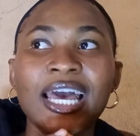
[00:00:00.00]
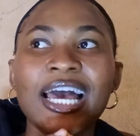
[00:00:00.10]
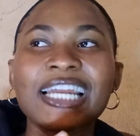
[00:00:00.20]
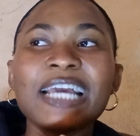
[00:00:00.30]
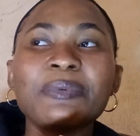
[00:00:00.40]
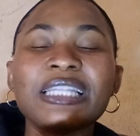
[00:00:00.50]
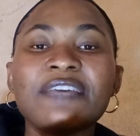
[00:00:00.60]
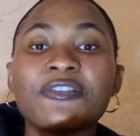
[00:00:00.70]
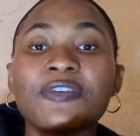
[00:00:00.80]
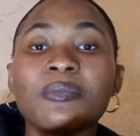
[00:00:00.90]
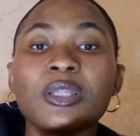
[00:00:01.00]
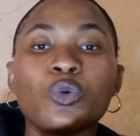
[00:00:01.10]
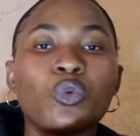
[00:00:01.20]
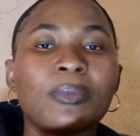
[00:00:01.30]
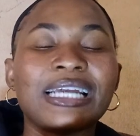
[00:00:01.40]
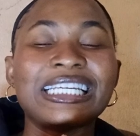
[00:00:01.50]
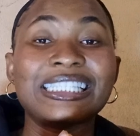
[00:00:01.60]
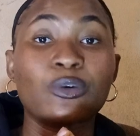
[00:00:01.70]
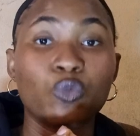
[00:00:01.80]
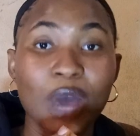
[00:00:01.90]
And I believe a feminine woman is
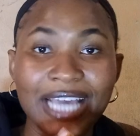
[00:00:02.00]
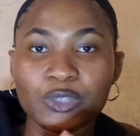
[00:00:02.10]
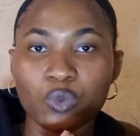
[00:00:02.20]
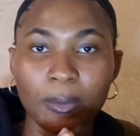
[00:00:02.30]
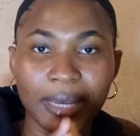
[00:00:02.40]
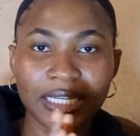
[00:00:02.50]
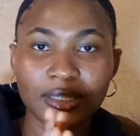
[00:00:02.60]
a wise woman.